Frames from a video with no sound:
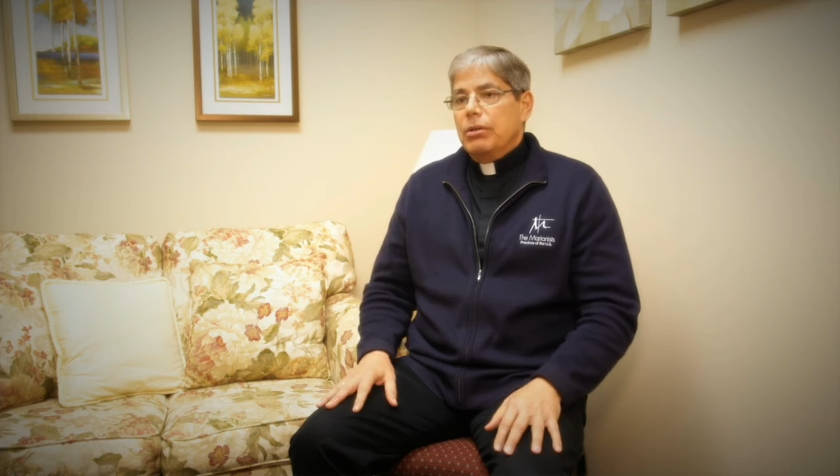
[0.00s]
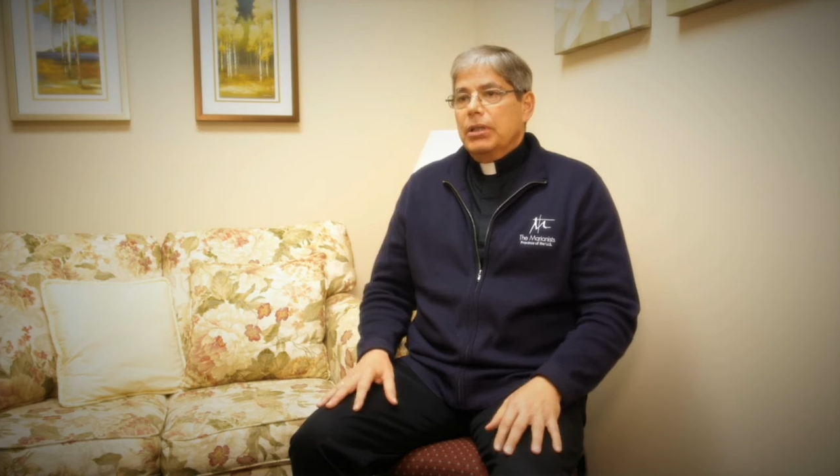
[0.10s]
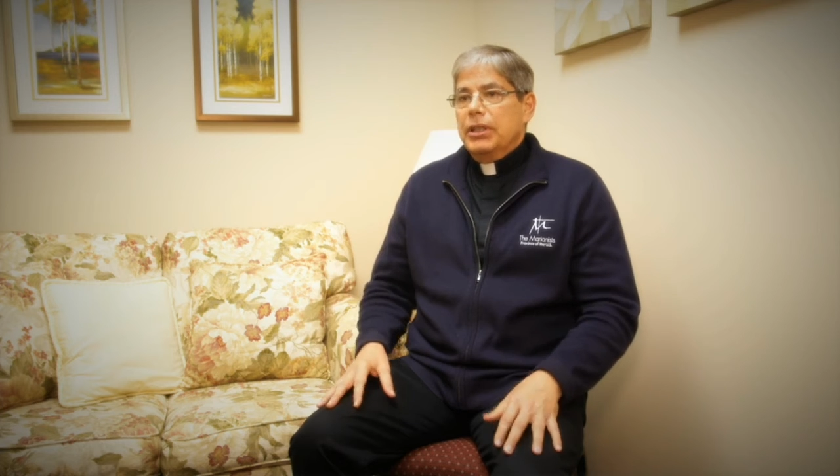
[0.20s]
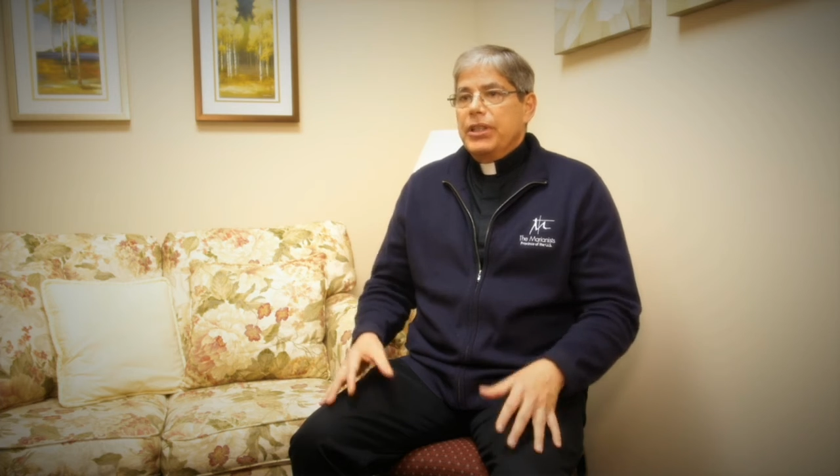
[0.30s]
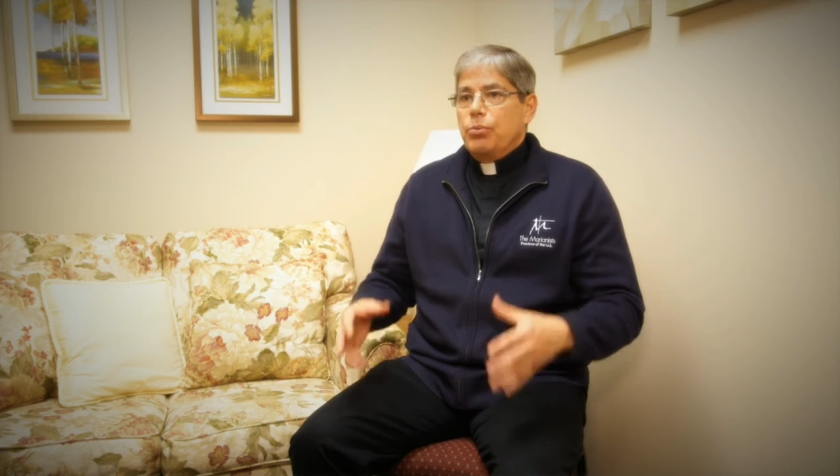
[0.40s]
at
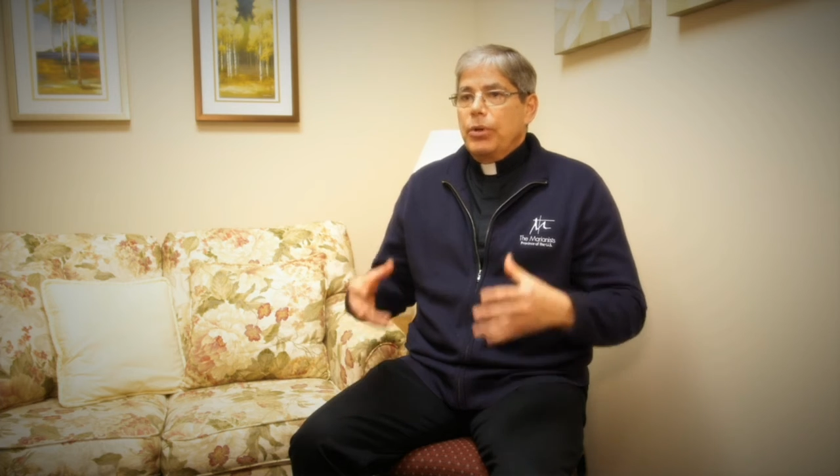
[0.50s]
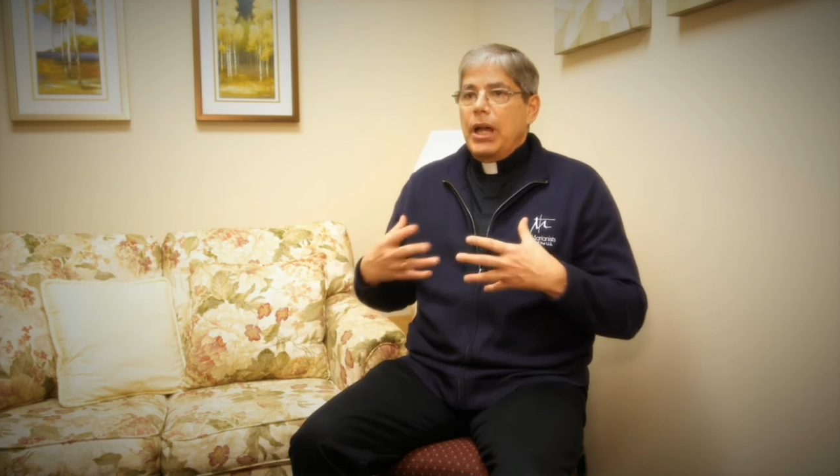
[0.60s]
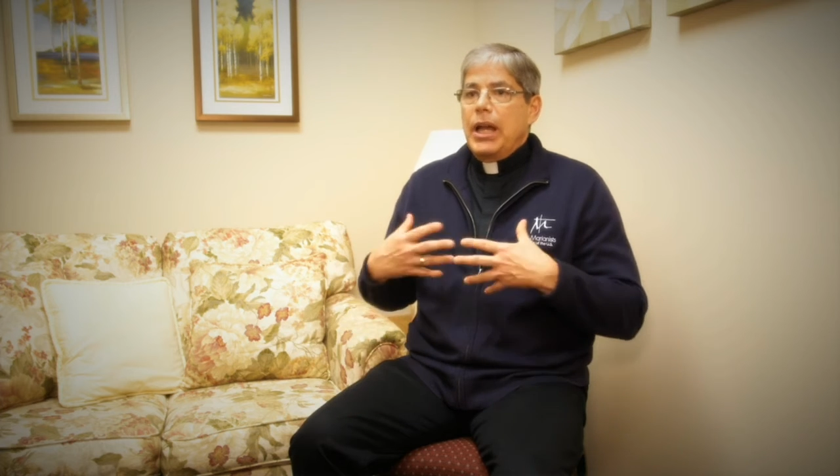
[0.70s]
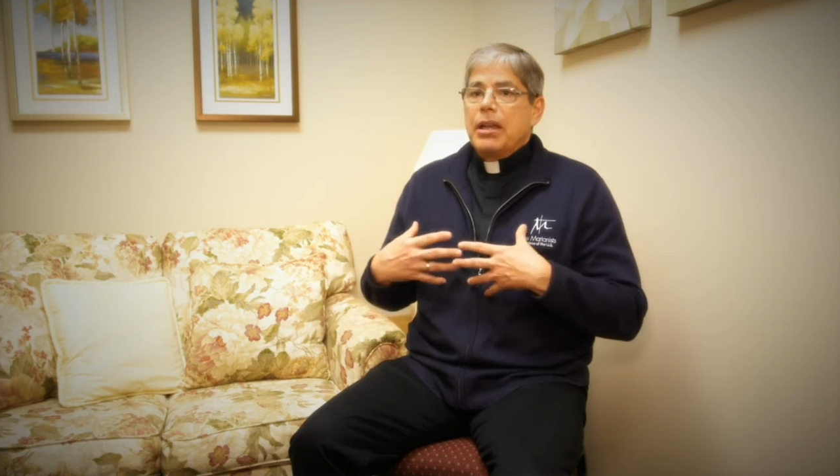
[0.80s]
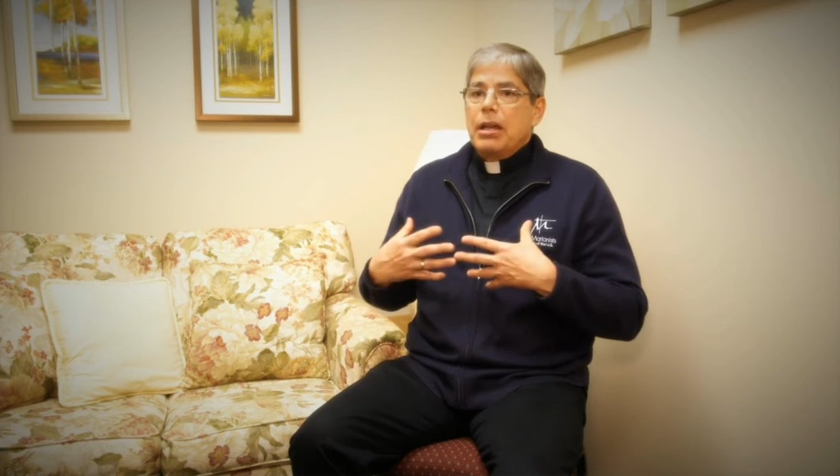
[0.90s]
least when
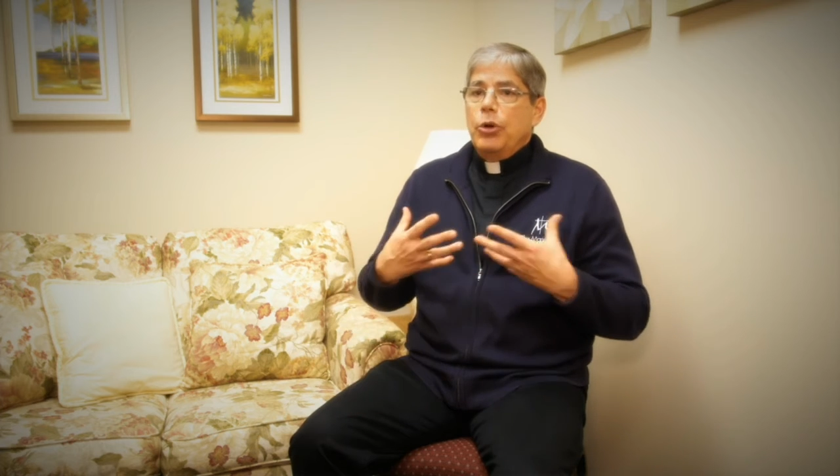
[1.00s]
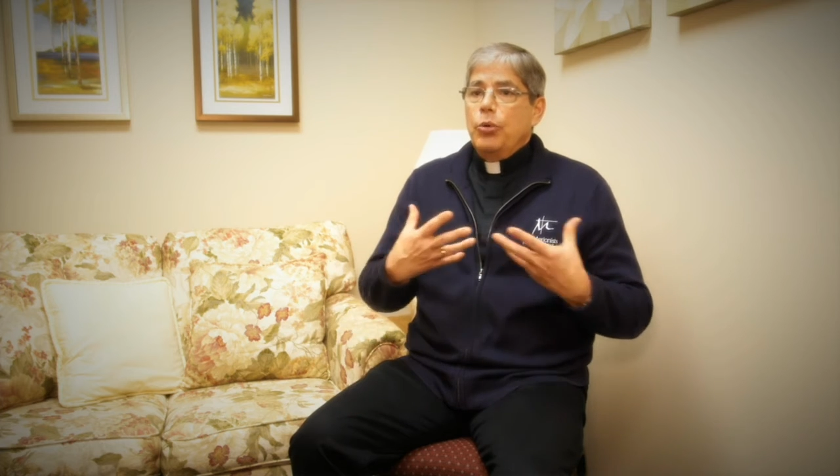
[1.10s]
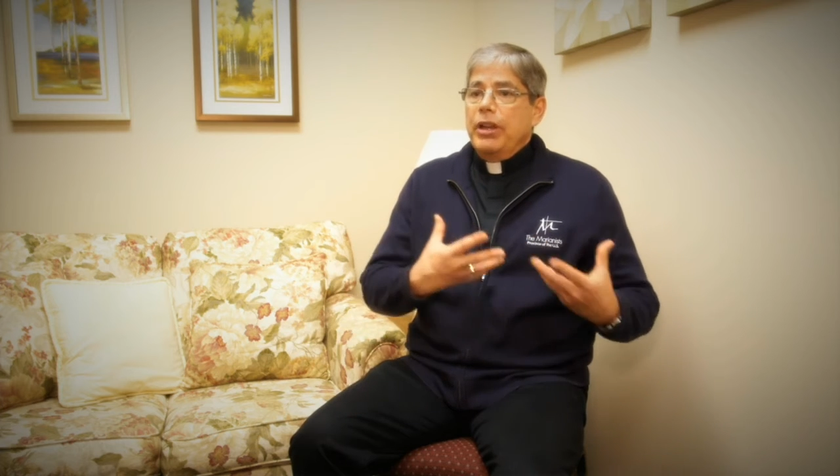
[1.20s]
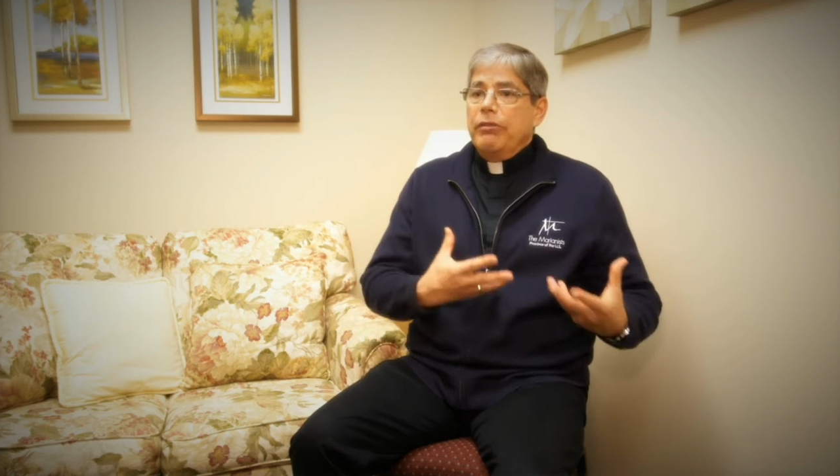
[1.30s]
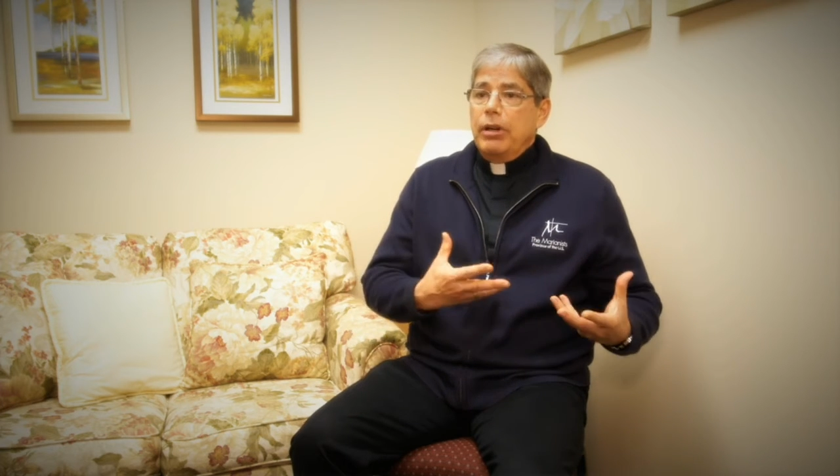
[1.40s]
I come
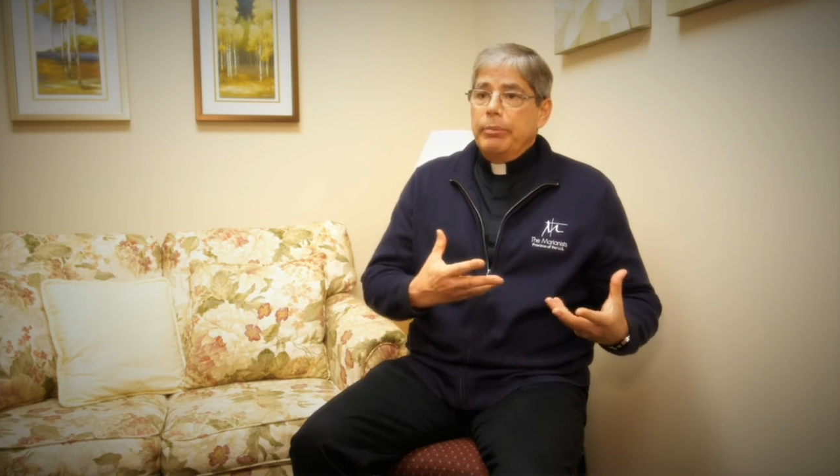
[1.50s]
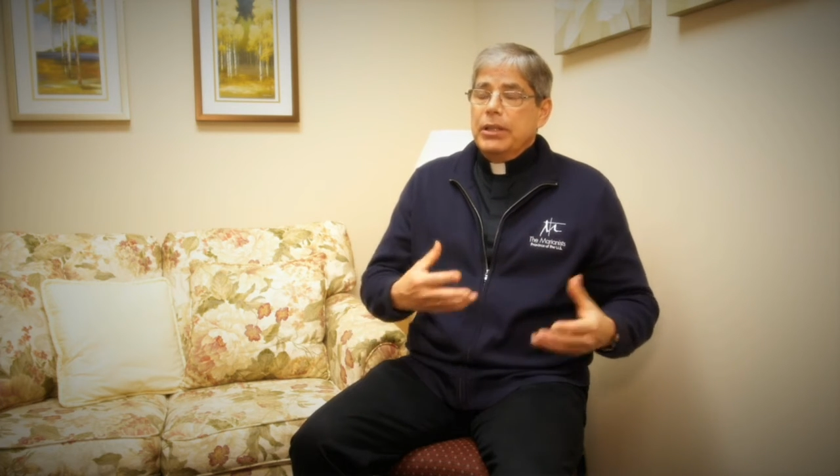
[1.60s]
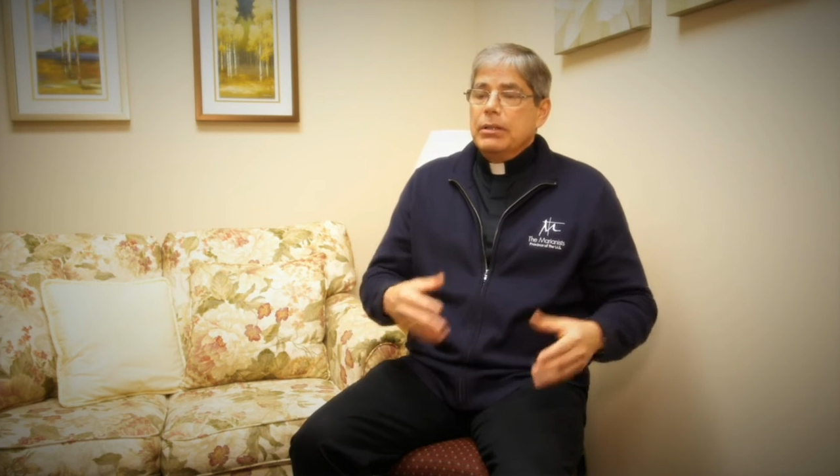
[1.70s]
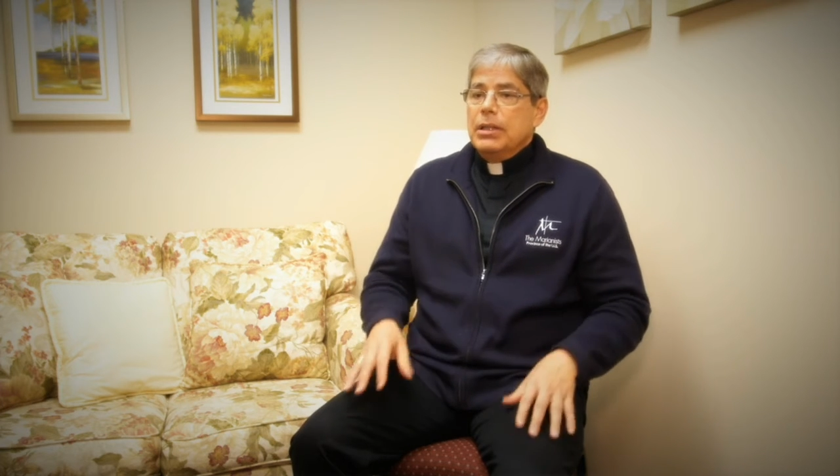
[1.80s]
away from it,